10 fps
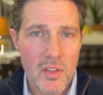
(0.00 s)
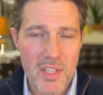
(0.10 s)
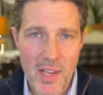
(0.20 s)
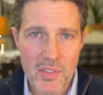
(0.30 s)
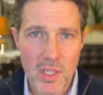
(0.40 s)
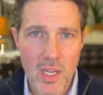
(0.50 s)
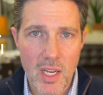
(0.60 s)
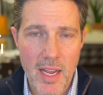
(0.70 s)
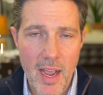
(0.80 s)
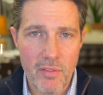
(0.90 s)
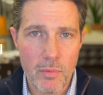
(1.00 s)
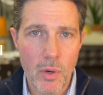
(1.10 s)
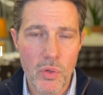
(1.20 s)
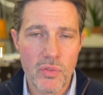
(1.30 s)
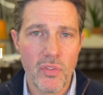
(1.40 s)
destiny and have the
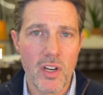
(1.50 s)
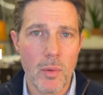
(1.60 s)
most freedom